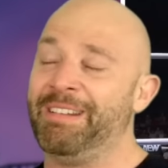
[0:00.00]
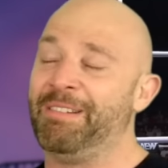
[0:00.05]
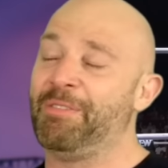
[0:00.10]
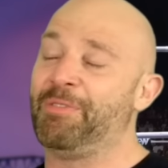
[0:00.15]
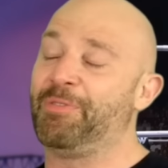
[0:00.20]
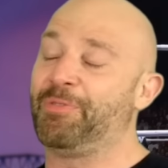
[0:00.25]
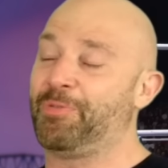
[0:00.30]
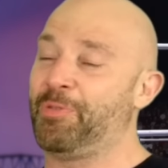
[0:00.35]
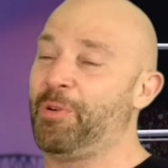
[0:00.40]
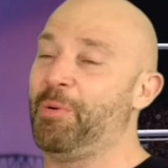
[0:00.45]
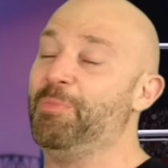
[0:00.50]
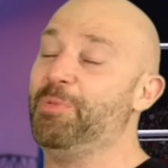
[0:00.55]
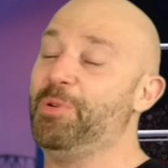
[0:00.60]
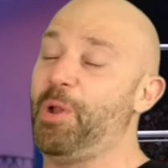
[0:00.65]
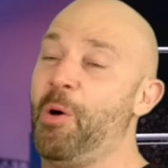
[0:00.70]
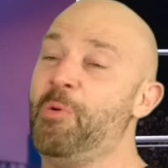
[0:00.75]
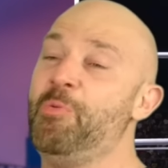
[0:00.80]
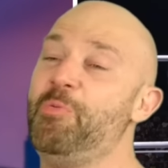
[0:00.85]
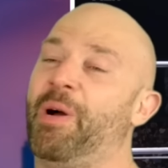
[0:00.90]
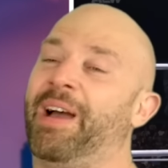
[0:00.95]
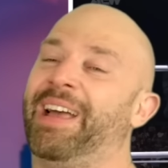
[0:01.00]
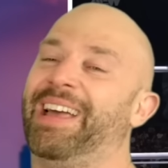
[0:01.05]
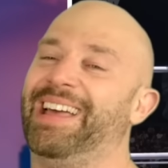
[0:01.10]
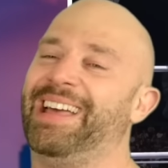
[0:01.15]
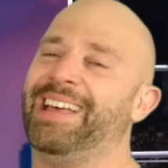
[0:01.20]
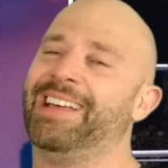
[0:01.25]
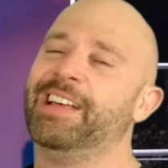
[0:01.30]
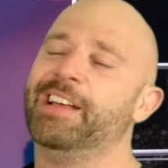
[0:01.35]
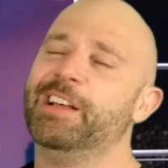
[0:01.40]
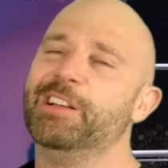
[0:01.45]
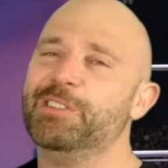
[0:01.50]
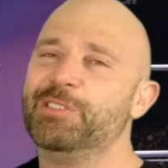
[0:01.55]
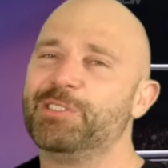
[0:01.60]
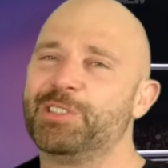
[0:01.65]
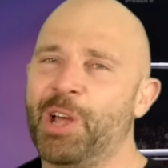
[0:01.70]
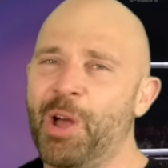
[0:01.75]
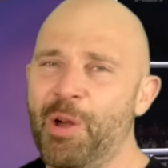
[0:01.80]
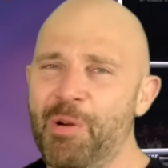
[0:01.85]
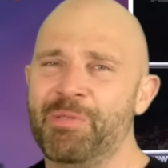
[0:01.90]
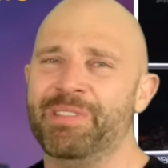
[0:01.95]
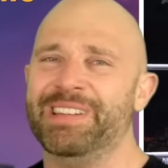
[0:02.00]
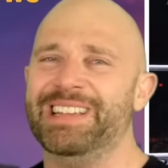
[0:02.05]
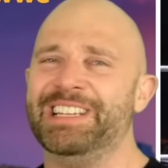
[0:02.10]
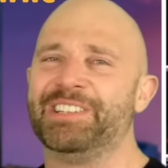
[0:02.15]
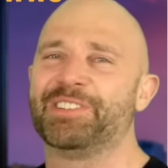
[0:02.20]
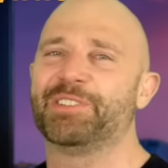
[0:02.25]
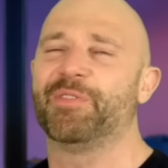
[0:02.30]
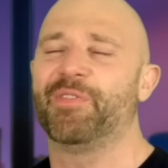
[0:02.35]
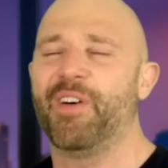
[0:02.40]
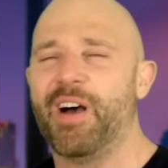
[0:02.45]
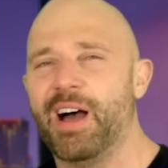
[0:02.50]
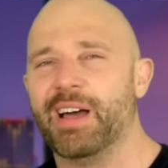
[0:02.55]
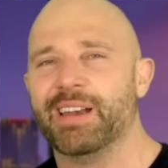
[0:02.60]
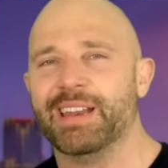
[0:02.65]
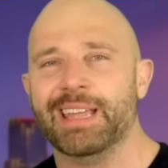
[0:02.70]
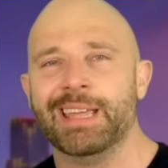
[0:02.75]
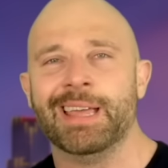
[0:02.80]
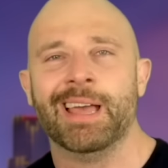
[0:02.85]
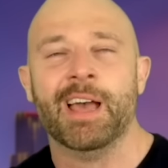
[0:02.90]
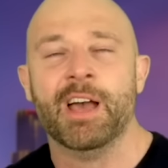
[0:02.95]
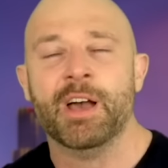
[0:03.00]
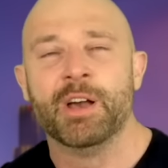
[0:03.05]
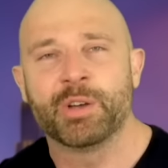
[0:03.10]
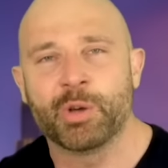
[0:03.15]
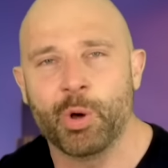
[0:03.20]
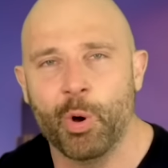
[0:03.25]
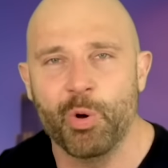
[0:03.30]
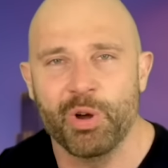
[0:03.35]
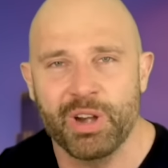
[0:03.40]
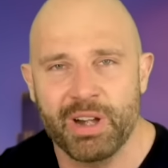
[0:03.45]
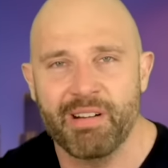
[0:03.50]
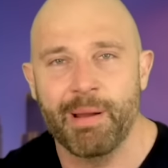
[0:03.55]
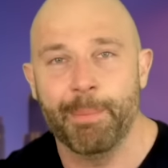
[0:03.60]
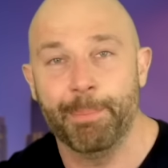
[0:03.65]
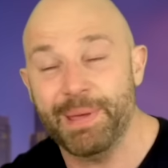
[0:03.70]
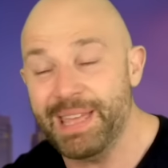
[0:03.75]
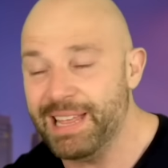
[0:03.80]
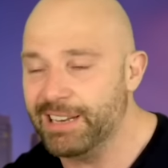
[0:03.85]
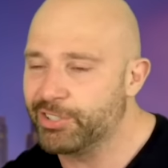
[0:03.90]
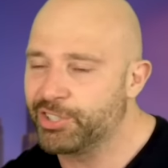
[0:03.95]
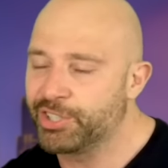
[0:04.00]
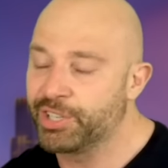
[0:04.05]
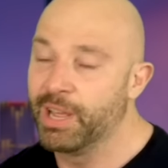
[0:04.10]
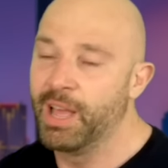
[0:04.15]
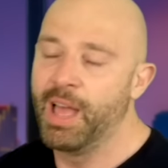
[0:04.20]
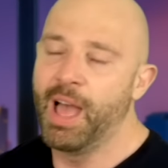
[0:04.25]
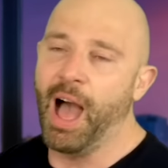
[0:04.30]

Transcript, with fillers: from nowhere. Tony Schiavone called her a bitch